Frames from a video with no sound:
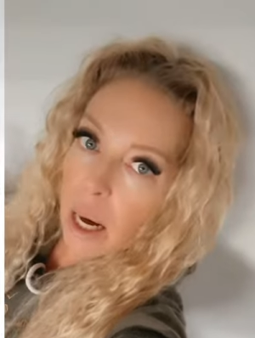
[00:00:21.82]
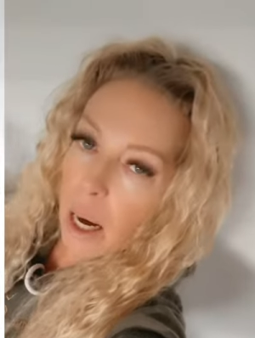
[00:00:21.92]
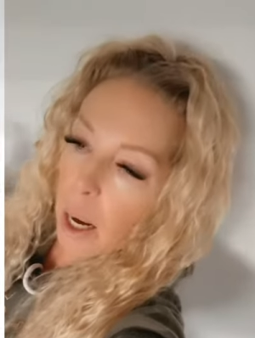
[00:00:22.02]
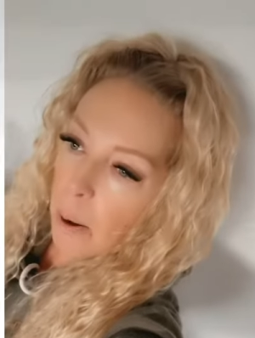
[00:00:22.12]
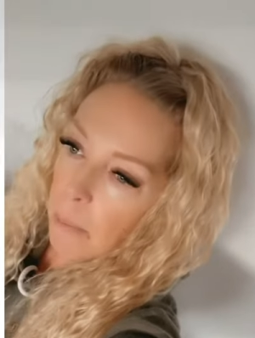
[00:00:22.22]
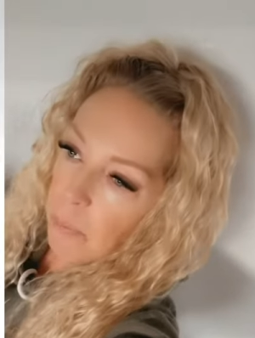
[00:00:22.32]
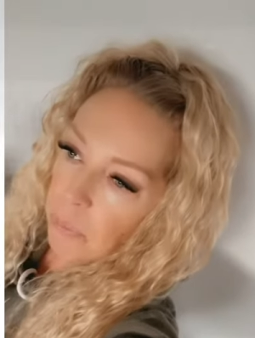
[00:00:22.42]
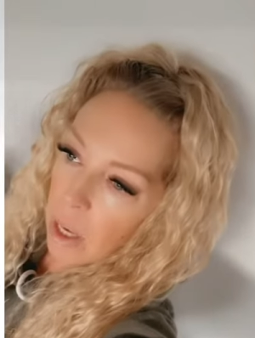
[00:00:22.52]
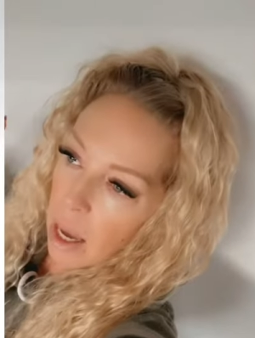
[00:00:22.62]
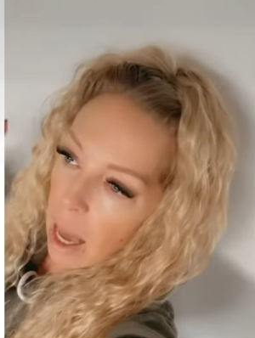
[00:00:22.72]

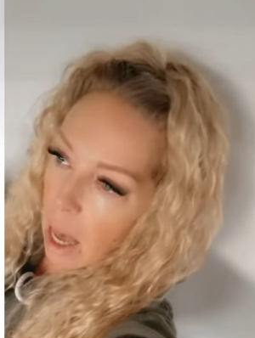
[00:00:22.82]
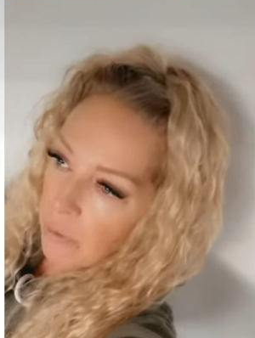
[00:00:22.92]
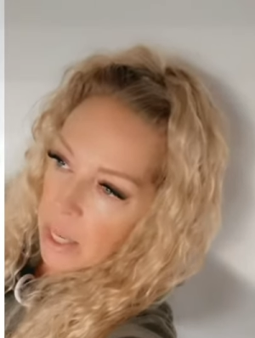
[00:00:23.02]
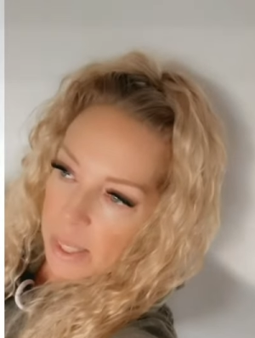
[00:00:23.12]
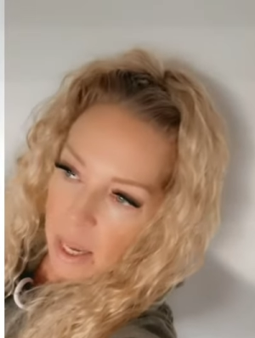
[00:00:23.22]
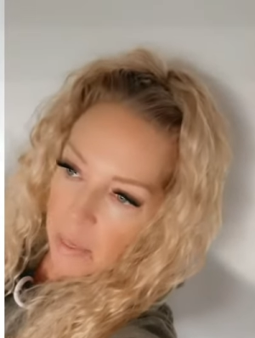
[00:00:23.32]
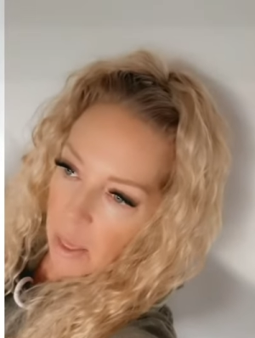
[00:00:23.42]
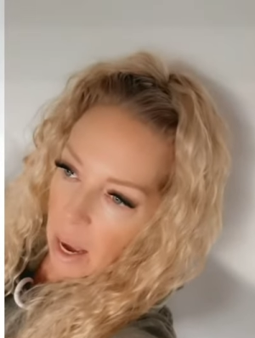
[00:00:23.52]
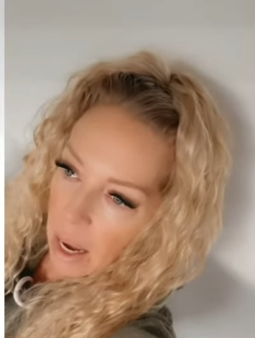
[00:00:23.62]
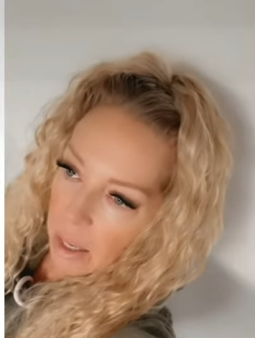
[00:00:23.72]
Having said
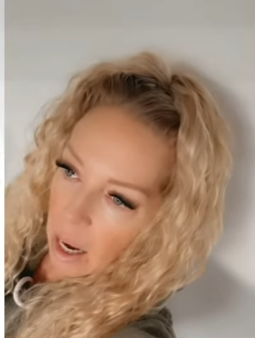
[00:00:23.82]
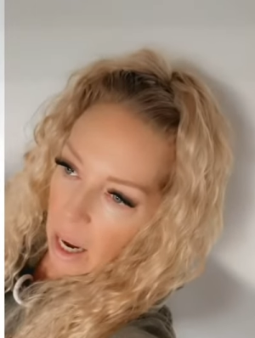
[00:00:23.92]
that,